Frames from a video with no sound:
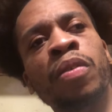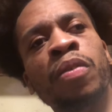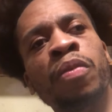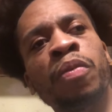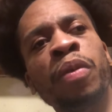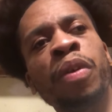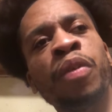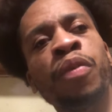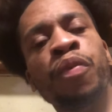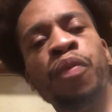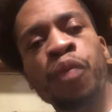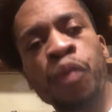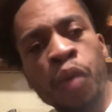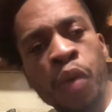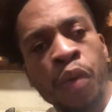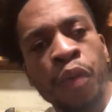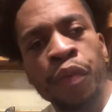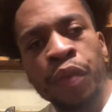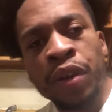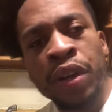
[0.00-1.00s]
We
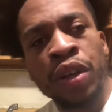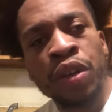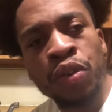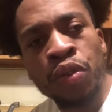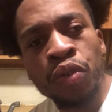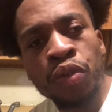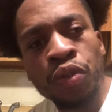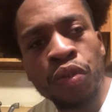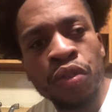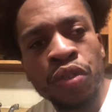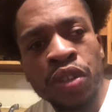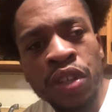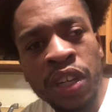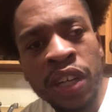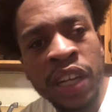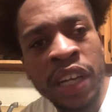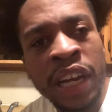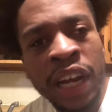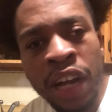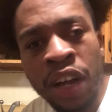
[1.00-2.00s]
fought for you to
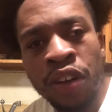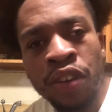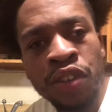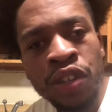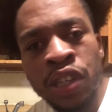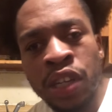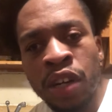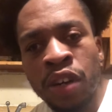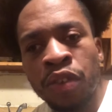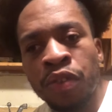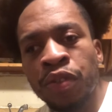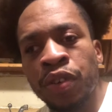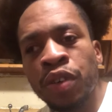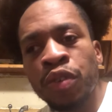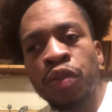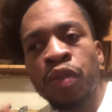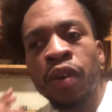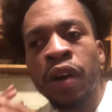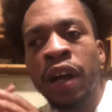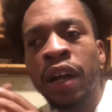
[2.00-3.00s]
get out of jail for you
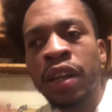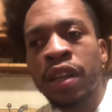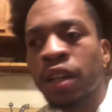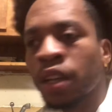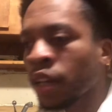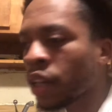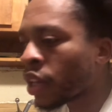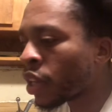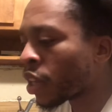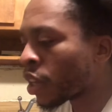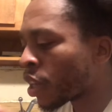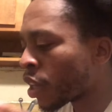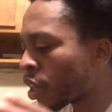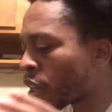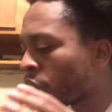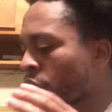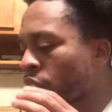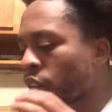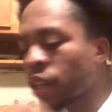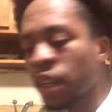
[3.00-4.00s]
won't have to
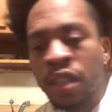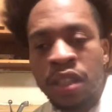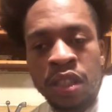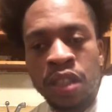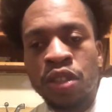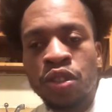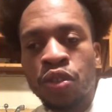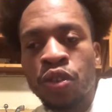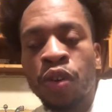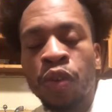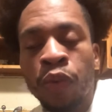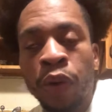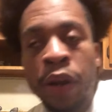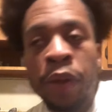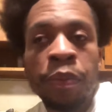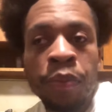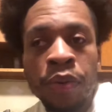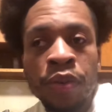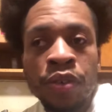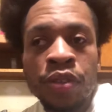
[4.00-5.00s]
listen to the white
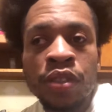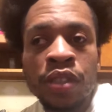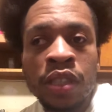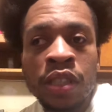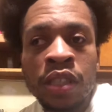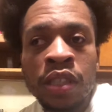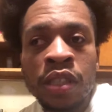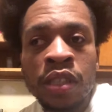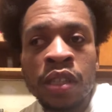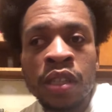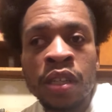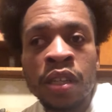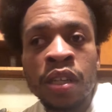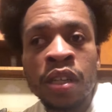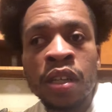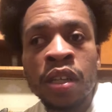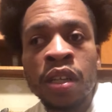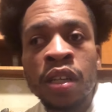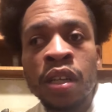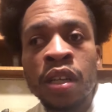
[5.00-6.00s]
person.
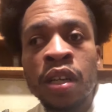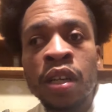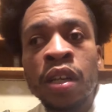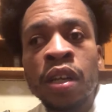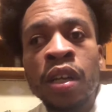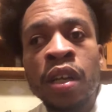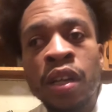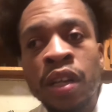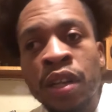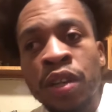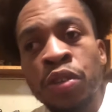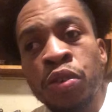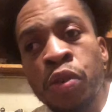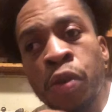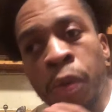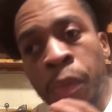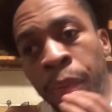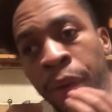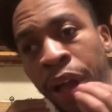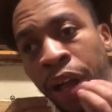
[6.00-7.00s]
And then you
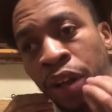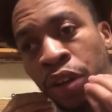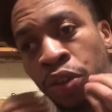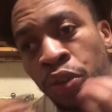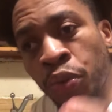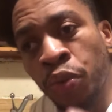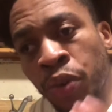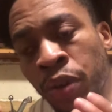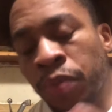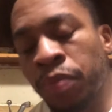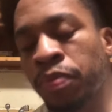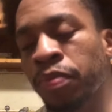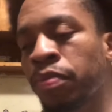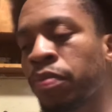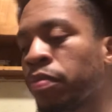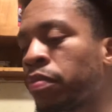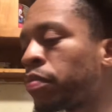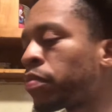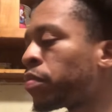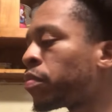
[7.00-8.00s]
go back doing
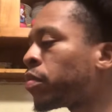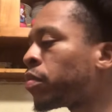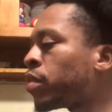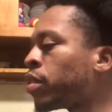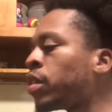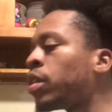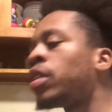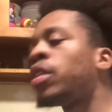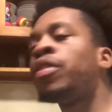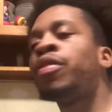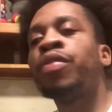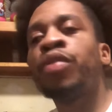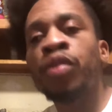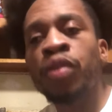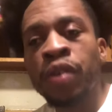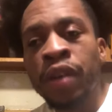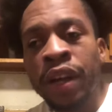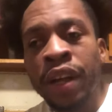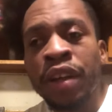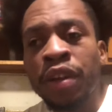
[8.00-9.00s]
for
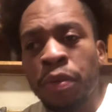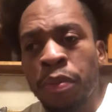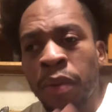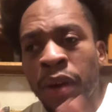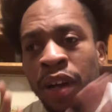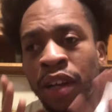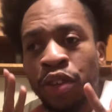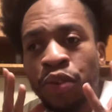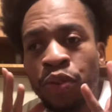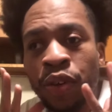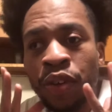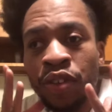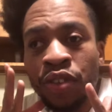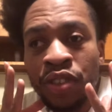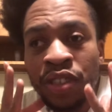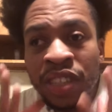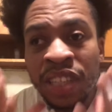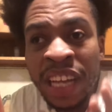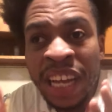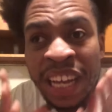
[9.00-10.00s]
that you might as well
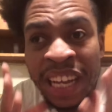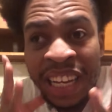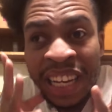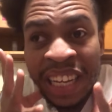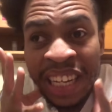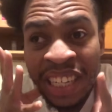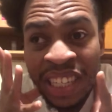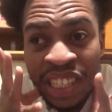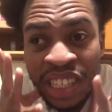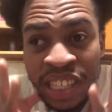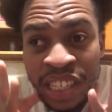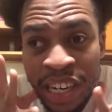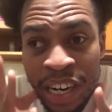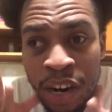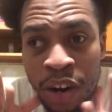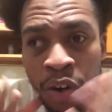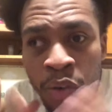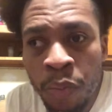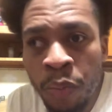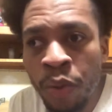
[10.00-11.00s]
stayed in
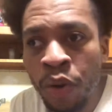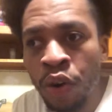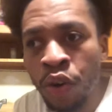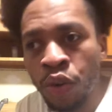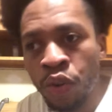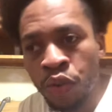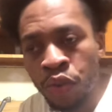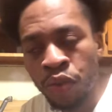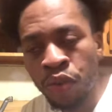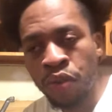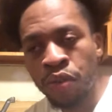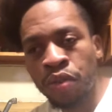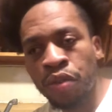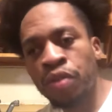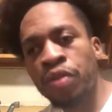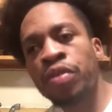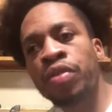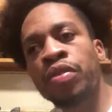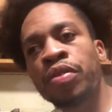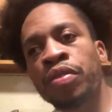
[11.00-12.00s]
jail, bro.
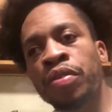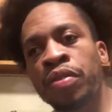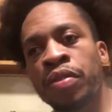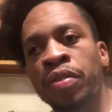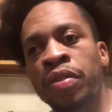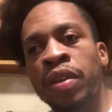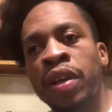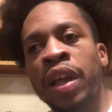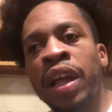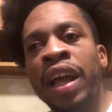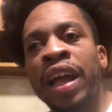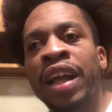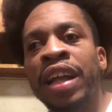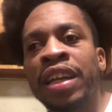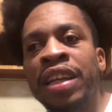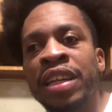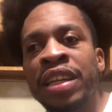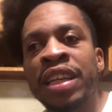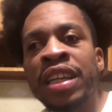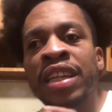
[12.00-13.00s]

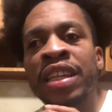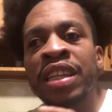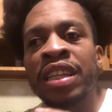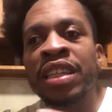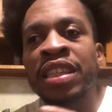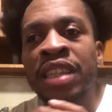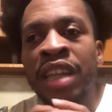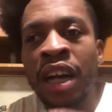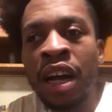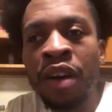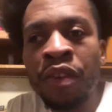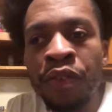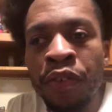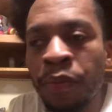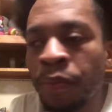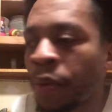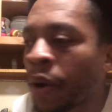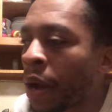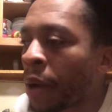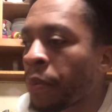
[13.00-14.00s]
And did the time for
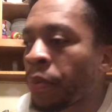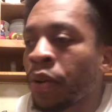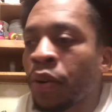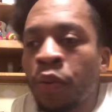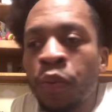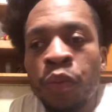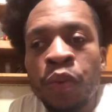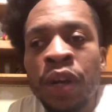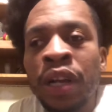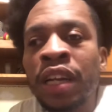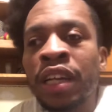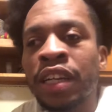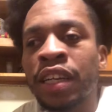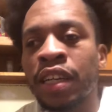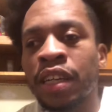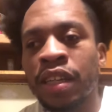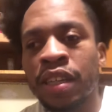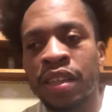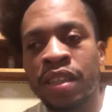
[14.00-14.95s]
popping a willie.